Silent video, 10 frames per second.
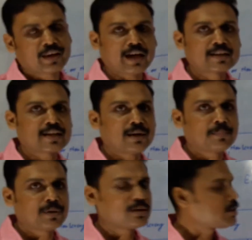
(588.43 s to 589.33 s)

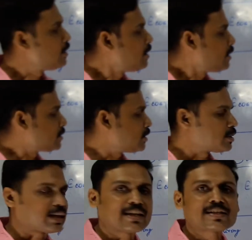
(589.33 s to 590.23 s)
Example, the
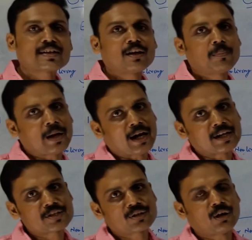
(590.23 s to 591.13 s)
terrestrial
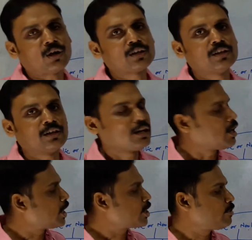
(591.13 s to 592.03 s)
plants or the
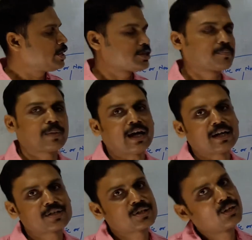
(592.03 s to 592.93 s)
aquatic
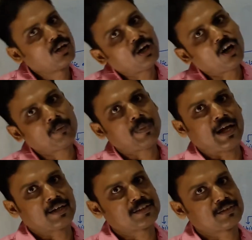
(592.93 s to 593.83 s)
plants or
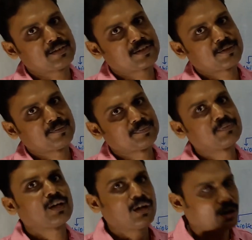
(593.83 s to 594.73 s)
planktons.
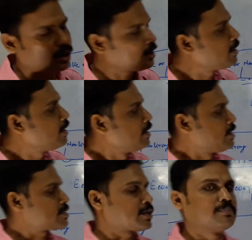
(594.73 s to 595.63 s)
Or
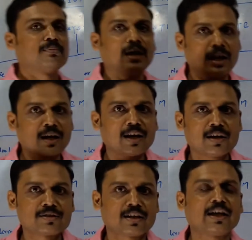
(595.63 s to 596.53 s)
some
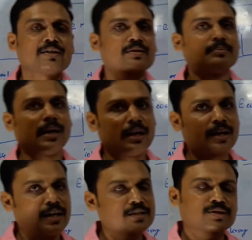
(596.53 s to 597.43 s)

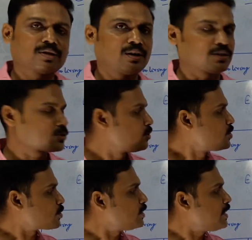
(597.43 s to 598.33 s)
algas also.
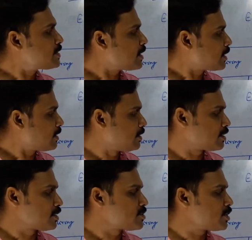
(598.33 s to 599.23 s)
So these are
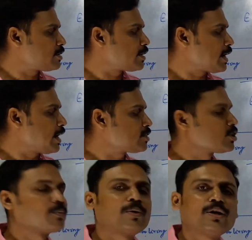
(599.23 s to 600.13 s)
considered as
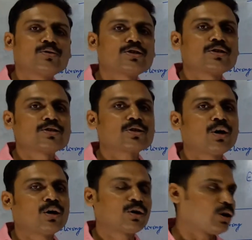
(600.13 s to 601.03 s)
producers
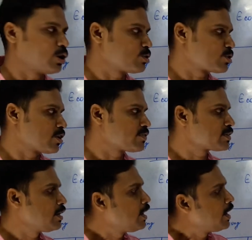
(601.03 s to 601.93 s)
or autotrophs.
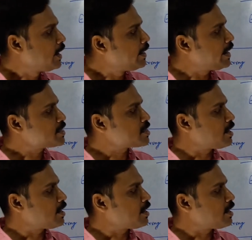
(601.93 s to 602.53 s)
Next